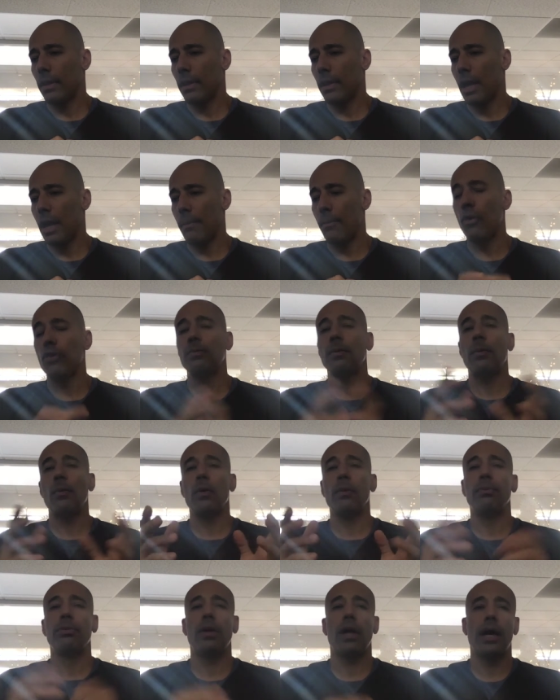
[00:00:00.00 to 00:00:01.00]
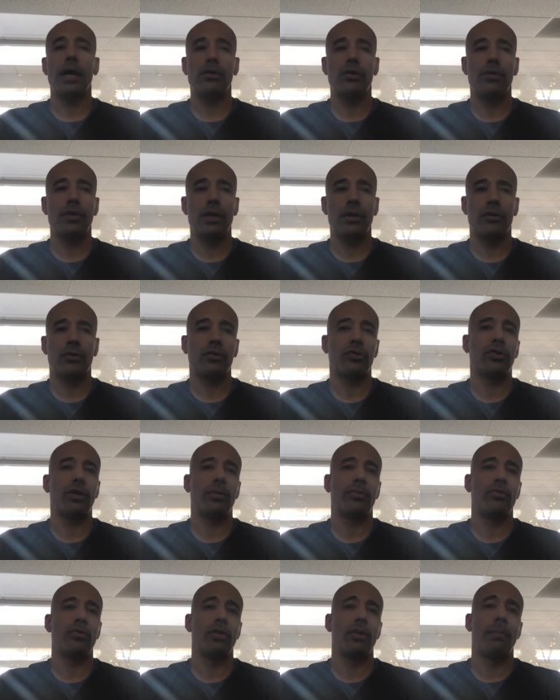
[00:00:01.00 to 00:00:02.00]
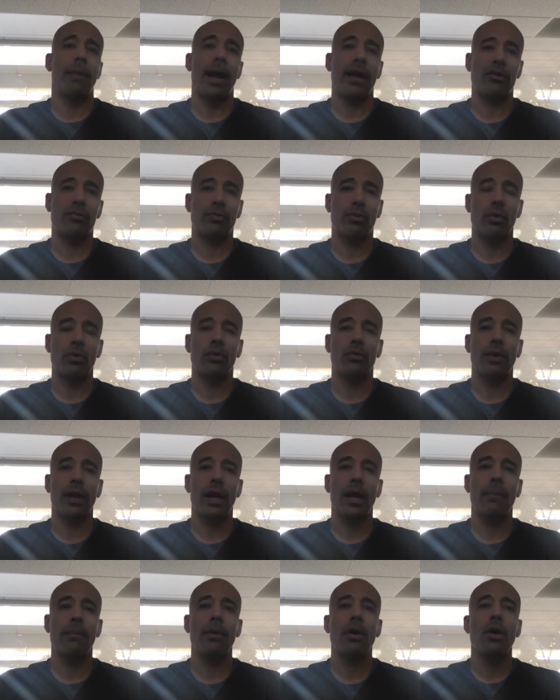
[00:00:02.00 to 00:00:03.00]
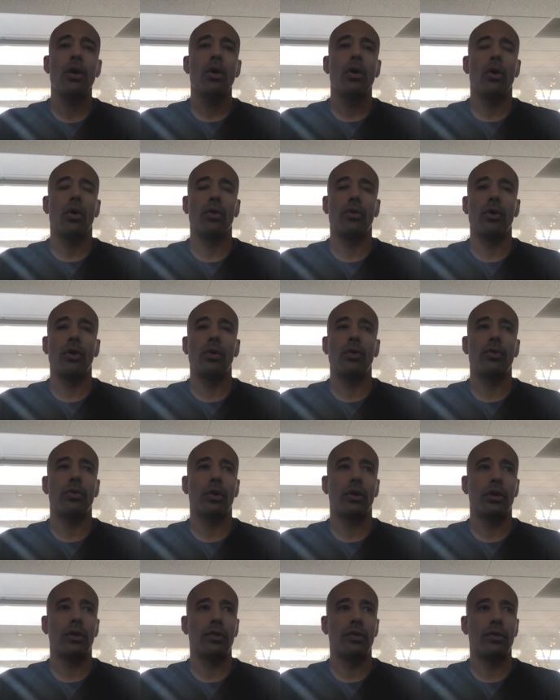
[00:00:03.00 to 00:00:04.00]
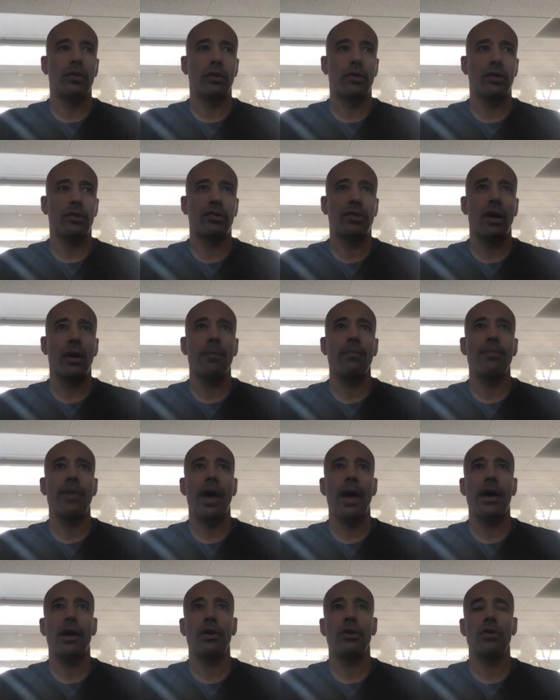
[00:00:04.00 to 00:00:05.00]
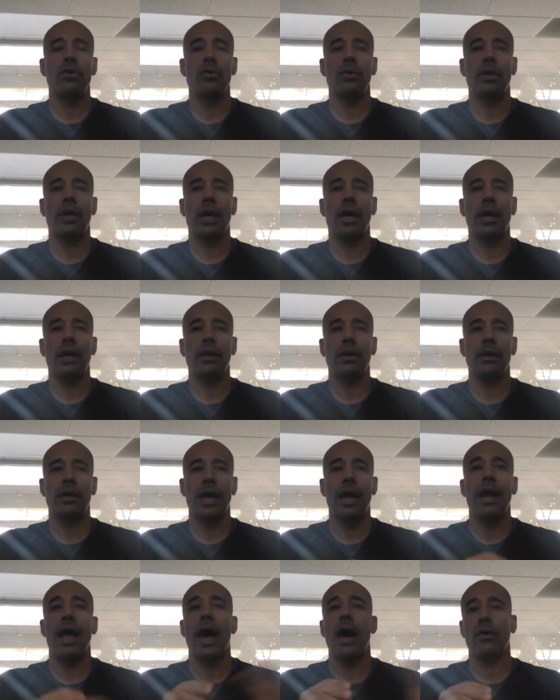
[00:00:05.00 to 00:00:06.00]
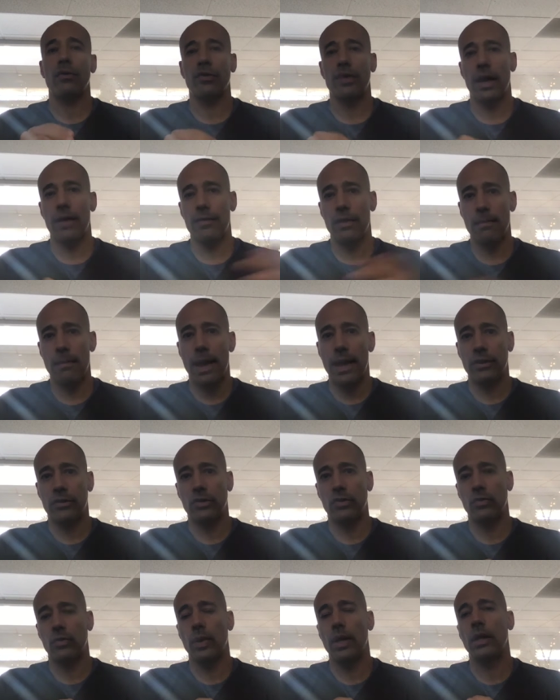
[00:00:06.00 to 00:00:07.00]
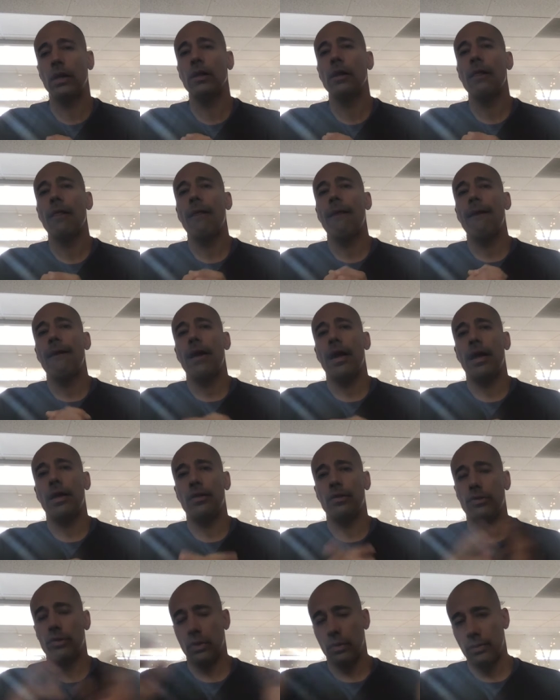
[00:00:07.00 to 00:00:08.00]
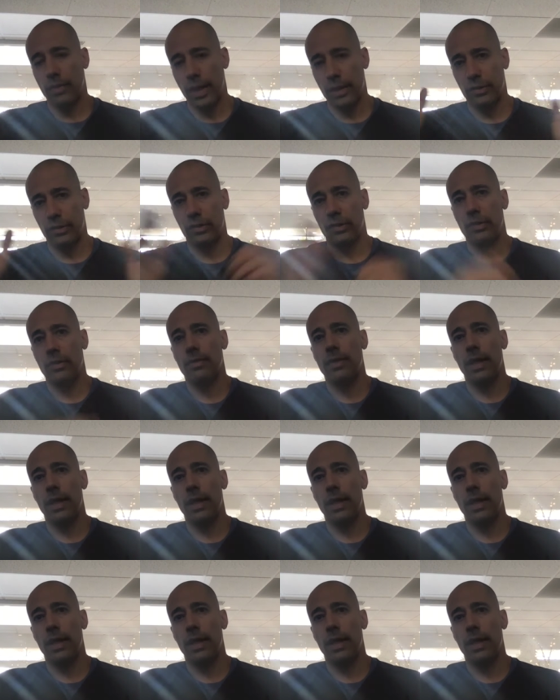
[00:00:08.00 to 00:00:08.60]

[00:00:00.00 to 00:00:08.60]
and most people apply to the internships through the match program, although there are some that you can get outside the match as well. And so that's